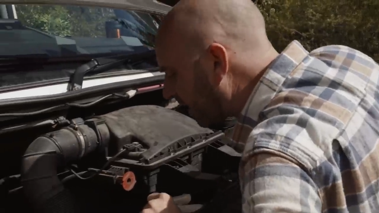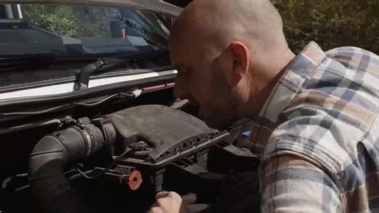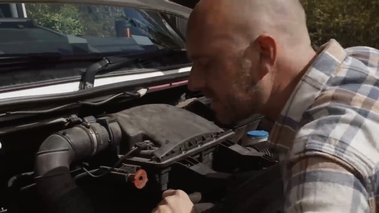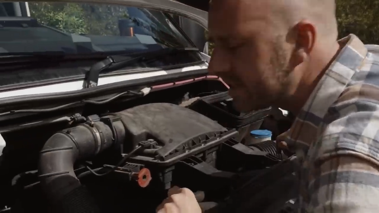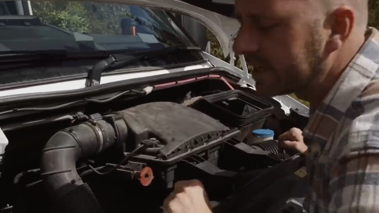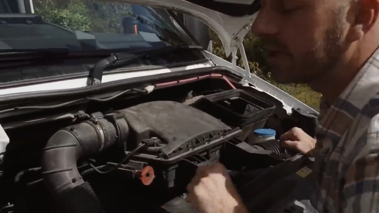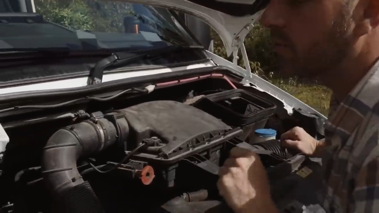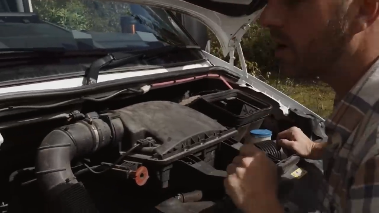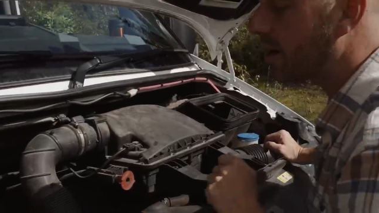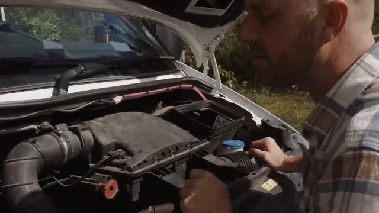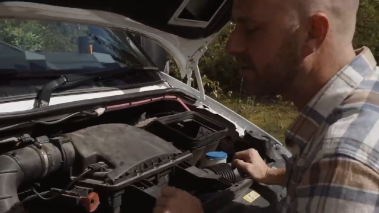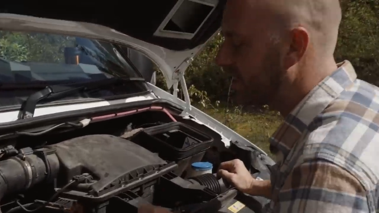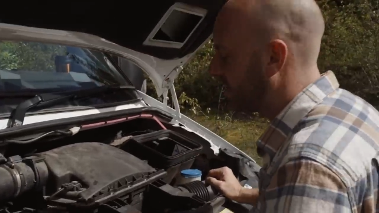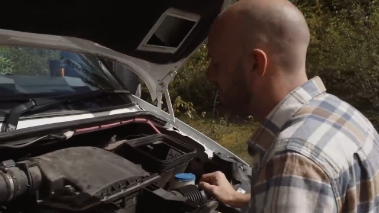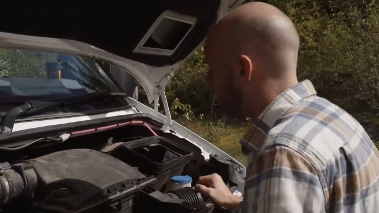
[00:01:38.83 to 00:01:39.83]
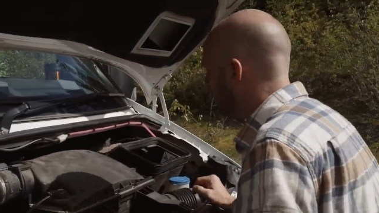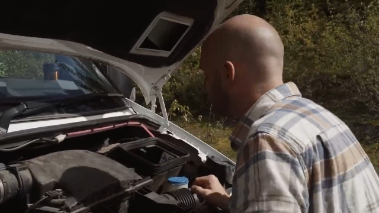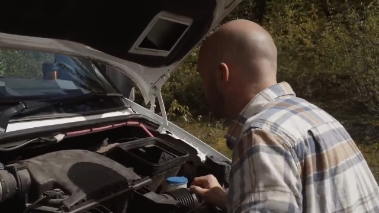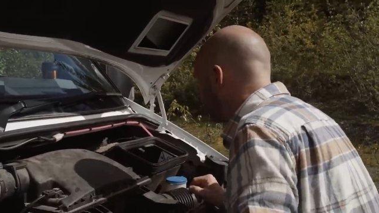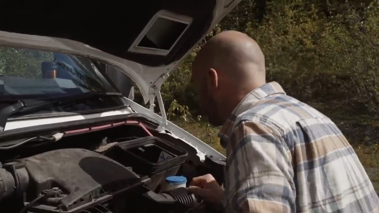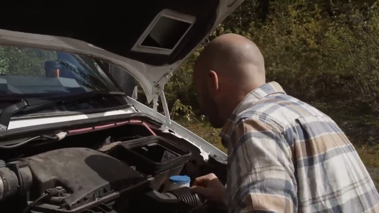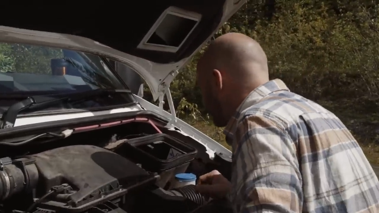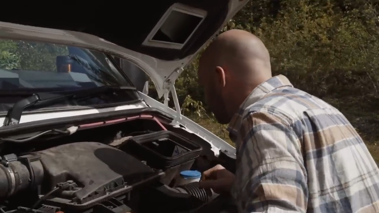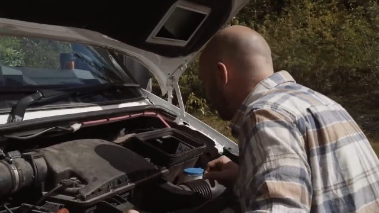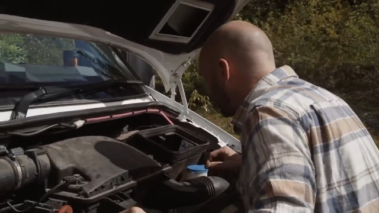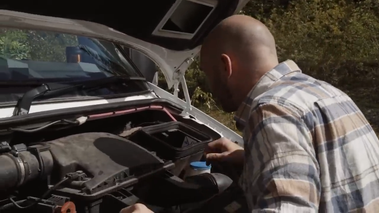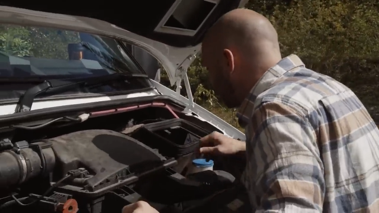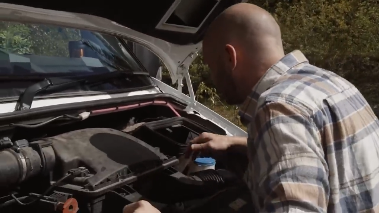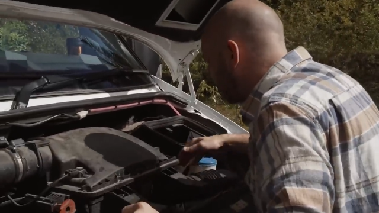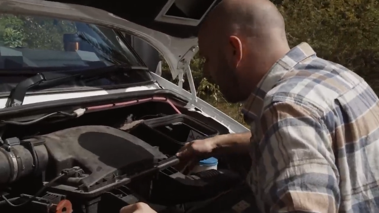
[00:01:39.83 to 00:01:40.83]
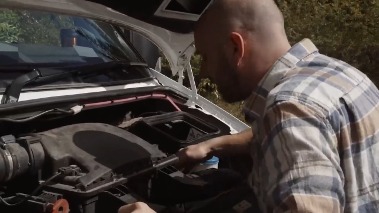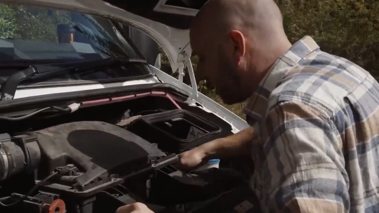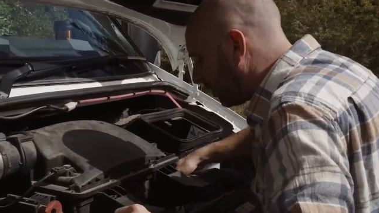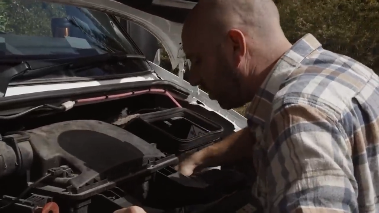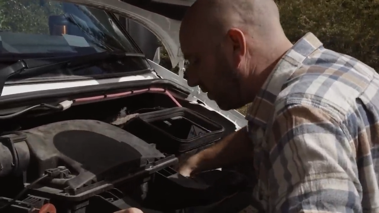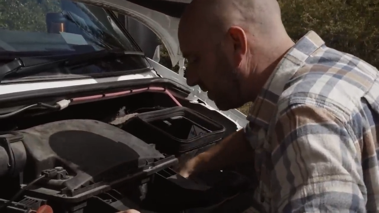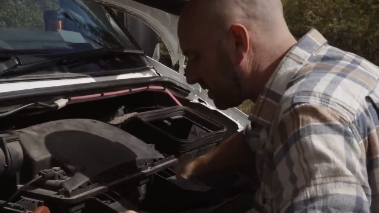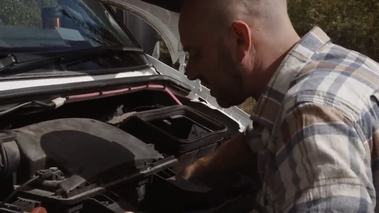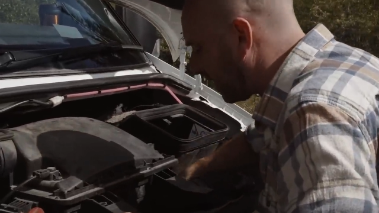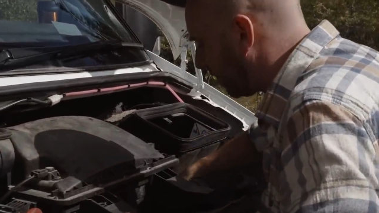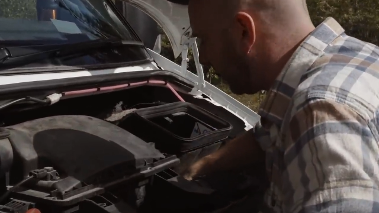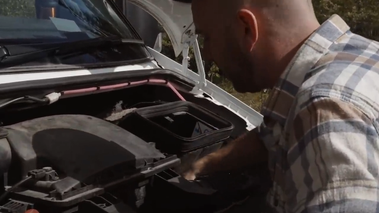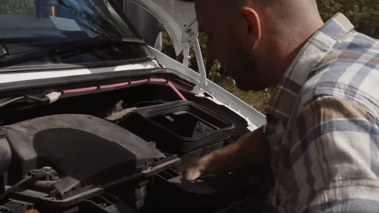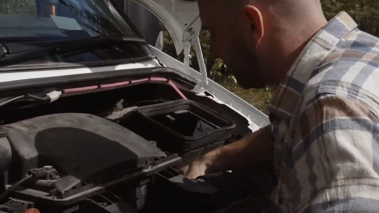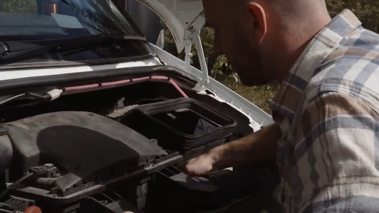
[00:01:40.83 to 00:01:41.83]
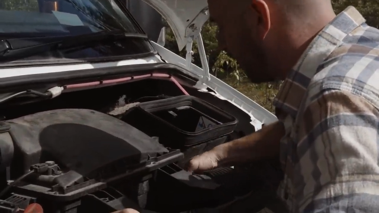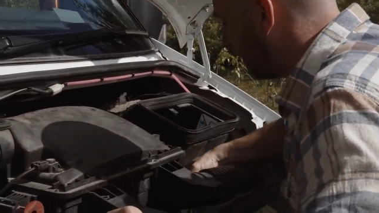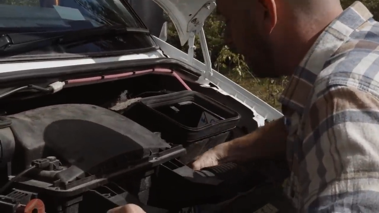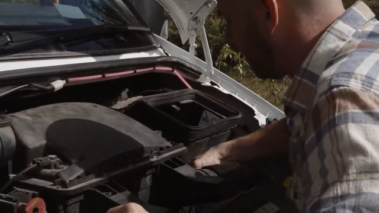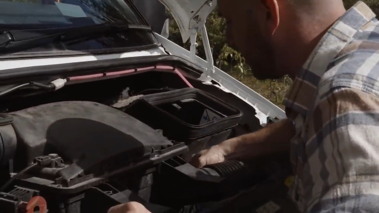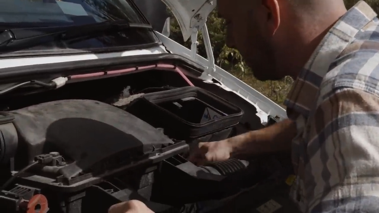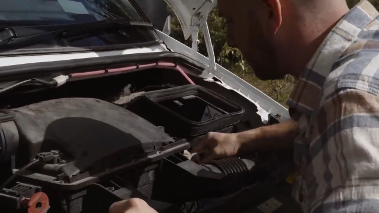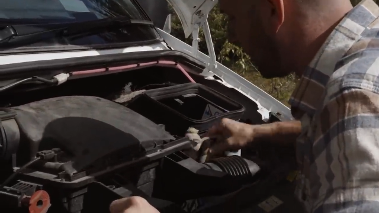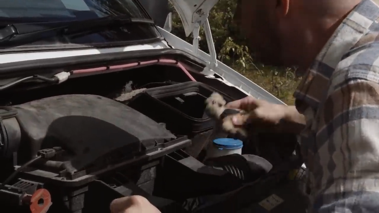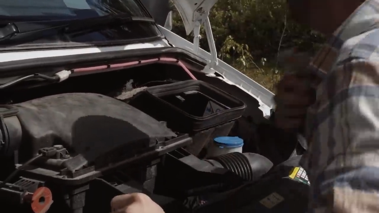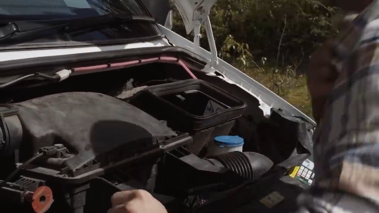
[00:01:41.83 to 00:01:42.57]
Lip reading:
No face is visible, so there are no lips to read.